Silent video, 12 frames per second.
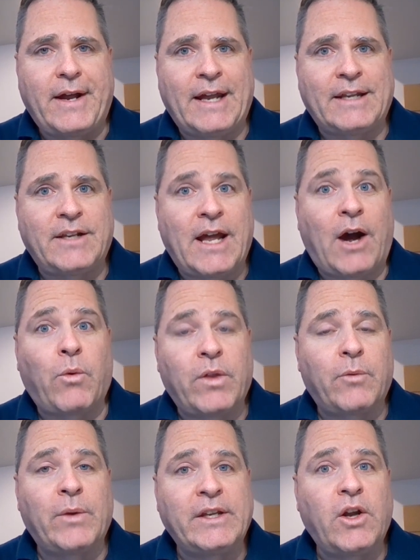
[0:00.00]
And now
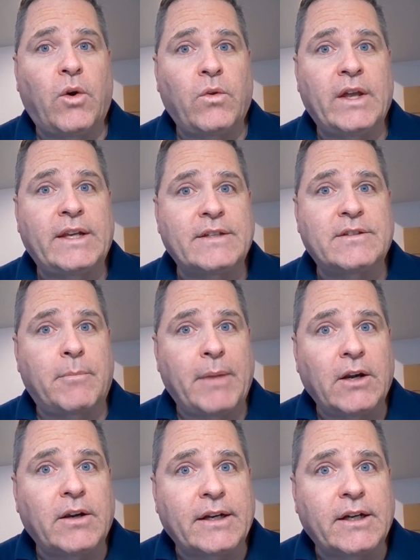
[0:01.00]
that we know that it's
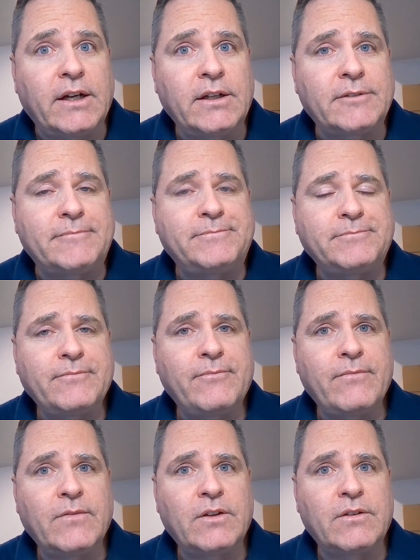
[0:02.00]
America,
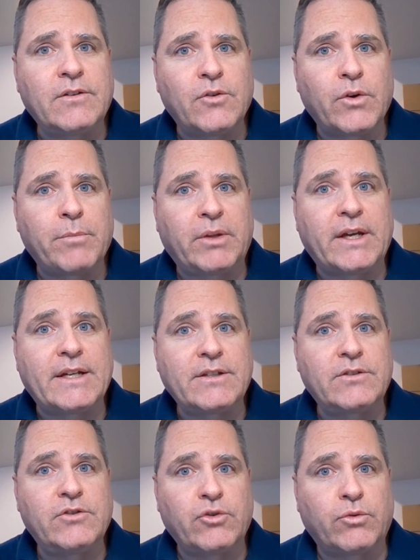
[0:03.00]
you
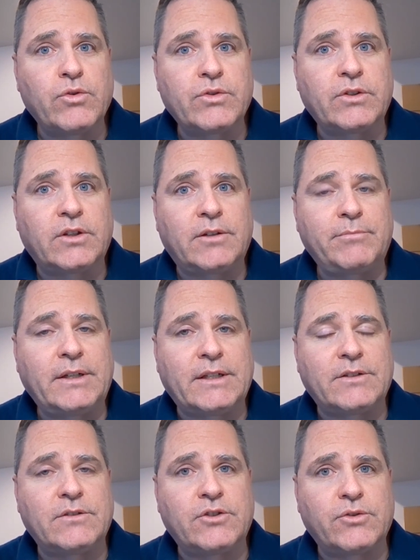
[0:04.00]
replace Jerusalem
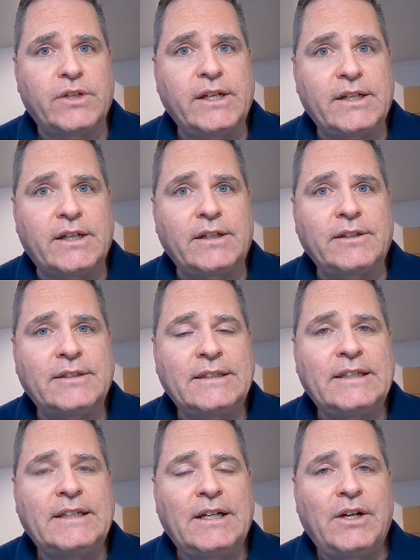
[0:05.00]
and Judea
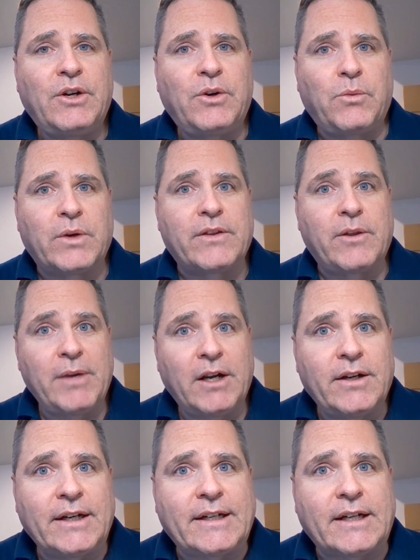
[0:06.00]
with
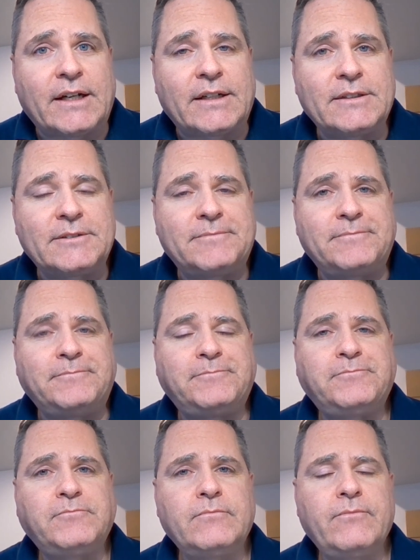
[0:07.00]
America.
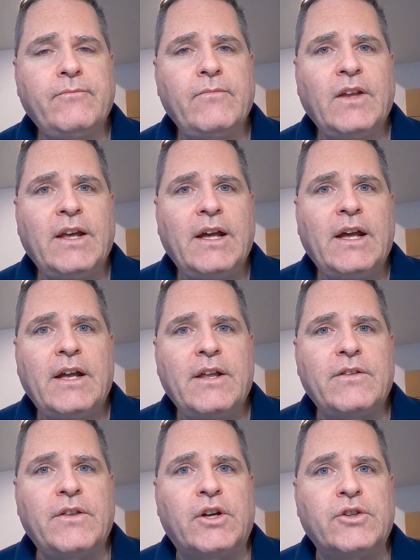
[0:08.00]

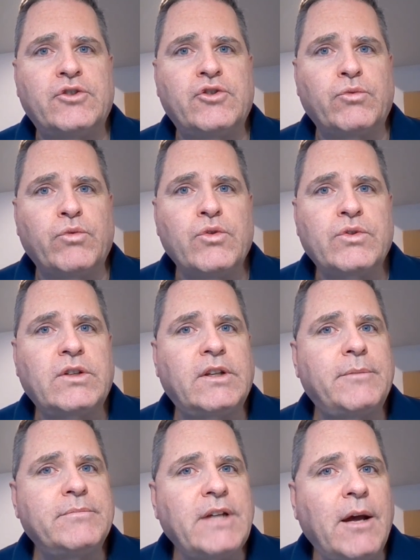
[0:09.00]
The
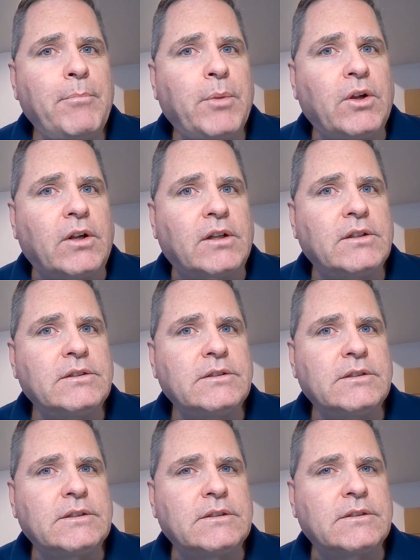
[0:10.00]
Jerusalem Temple.
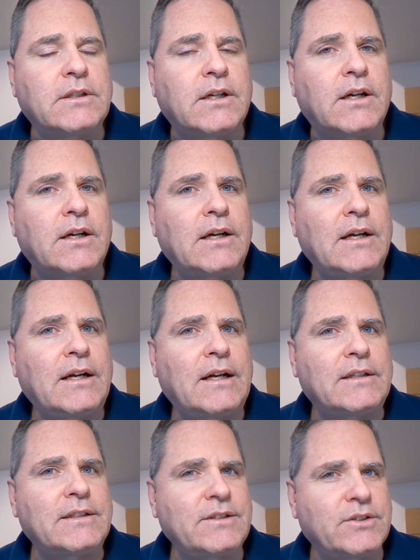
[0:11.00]

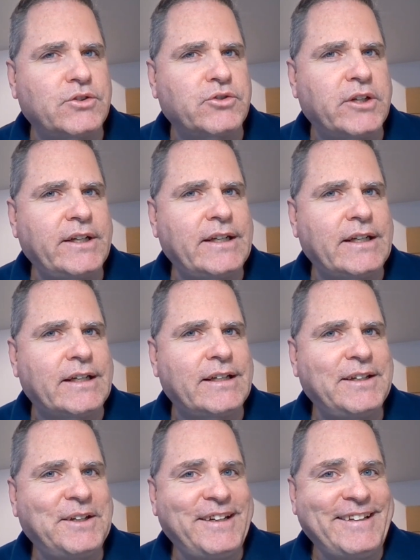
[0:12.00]
Ah, this is tricky.
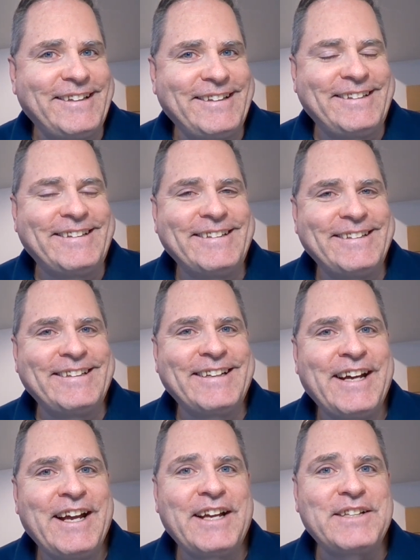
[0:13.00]

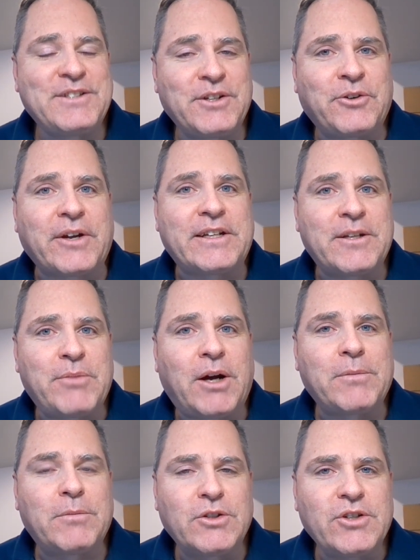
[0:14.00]
It's the Great and
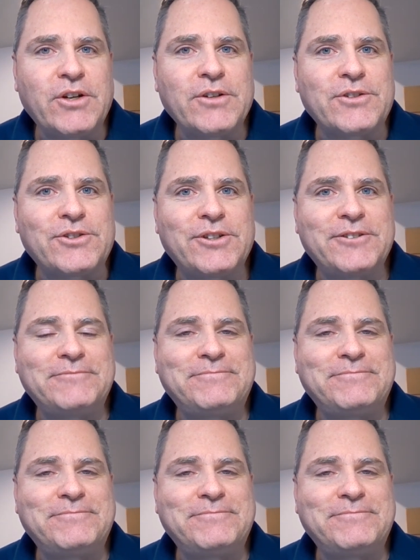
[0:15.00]
Abominable Church.